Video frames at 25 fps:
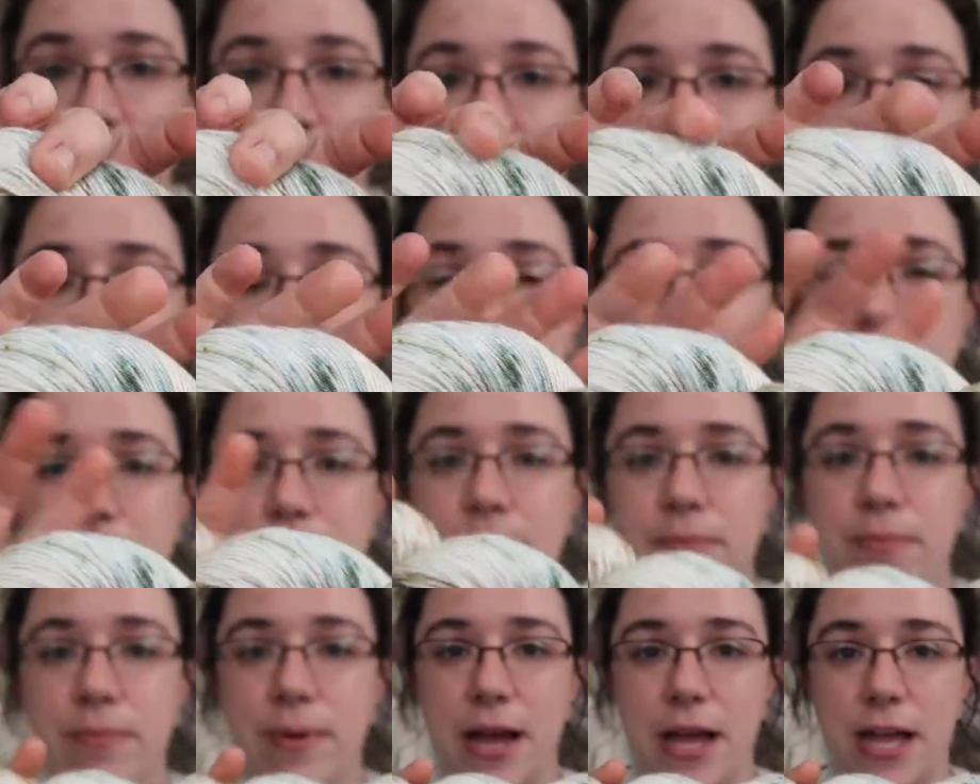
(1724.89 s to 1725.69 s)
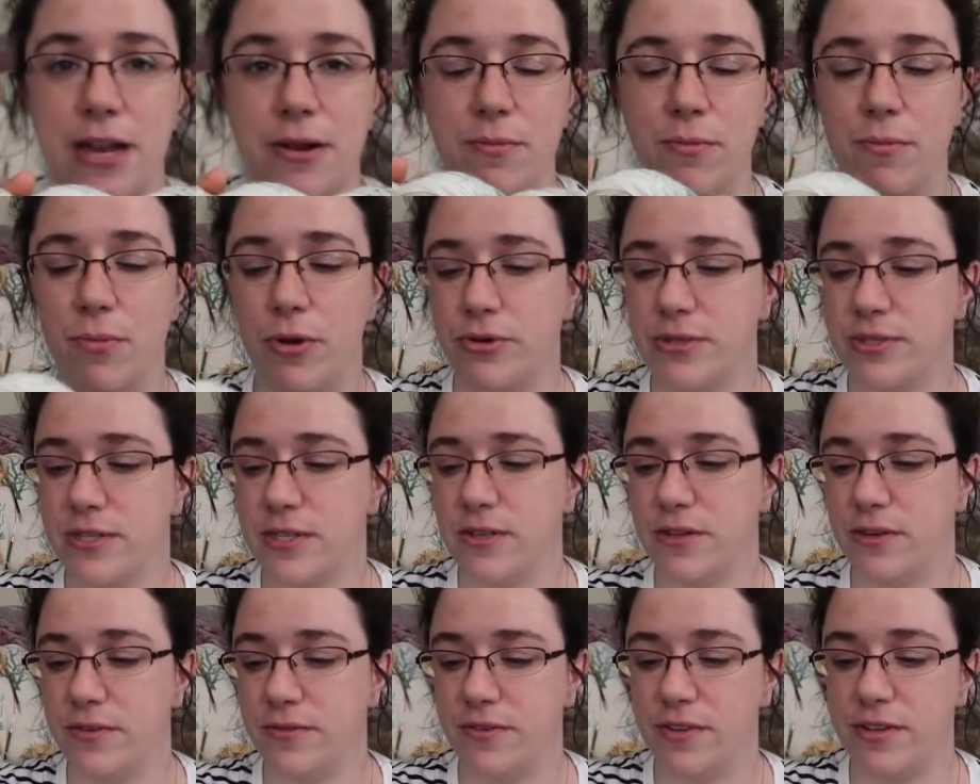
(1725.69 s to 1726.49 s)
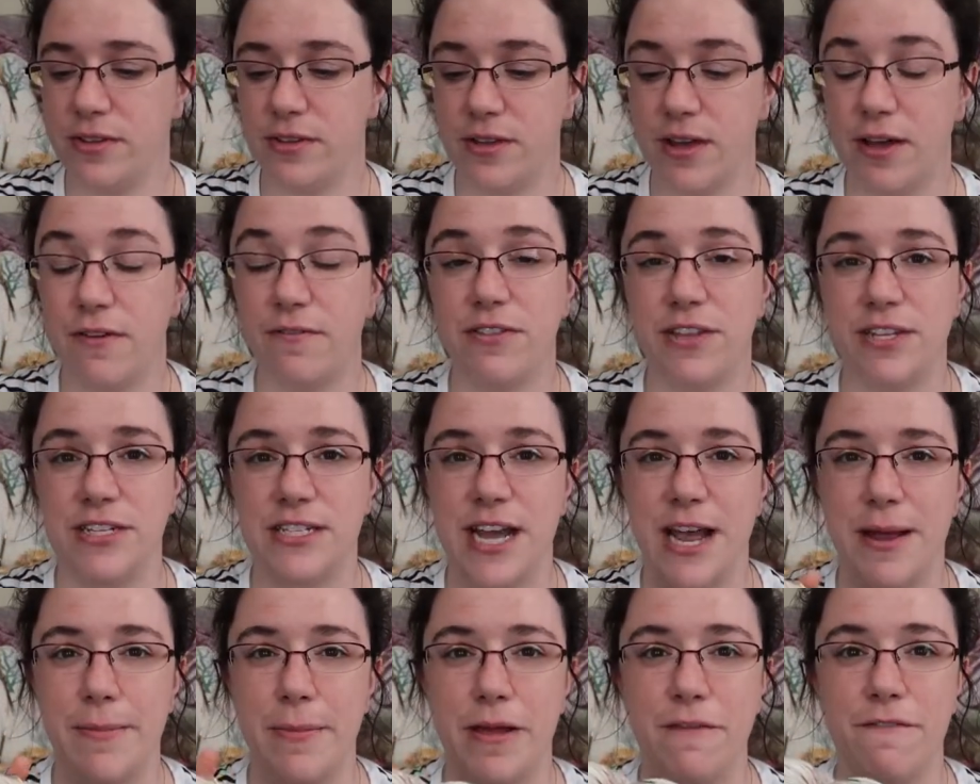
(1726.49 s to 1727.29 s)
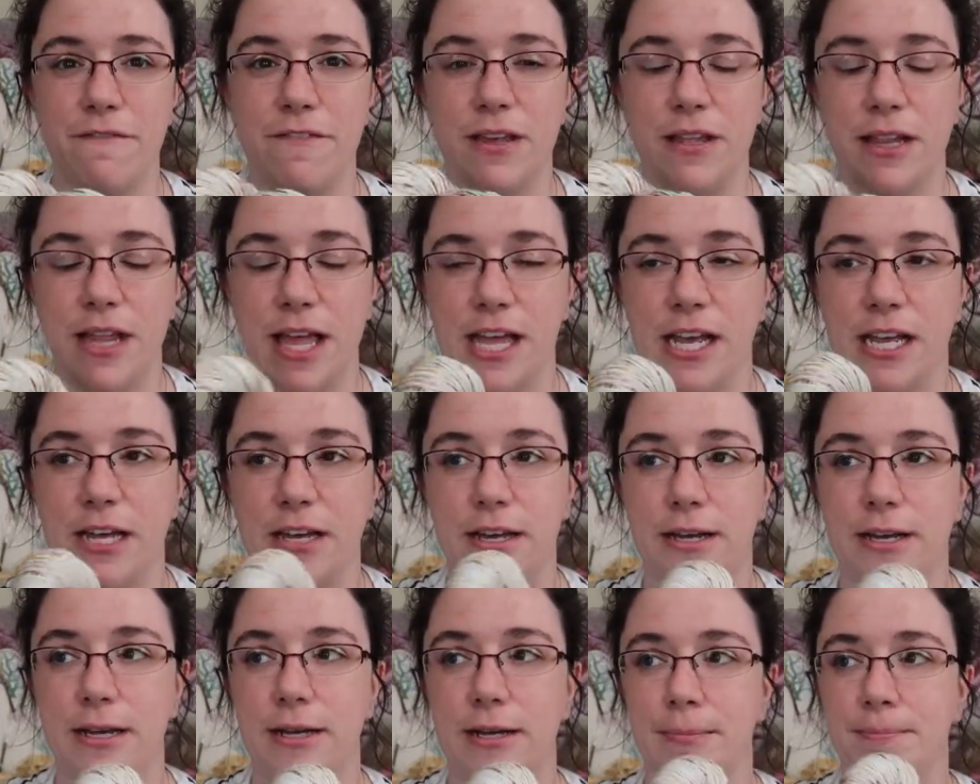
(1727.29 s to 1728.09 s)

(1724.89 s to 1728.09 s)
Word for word: lace weight, but most of the time I feel like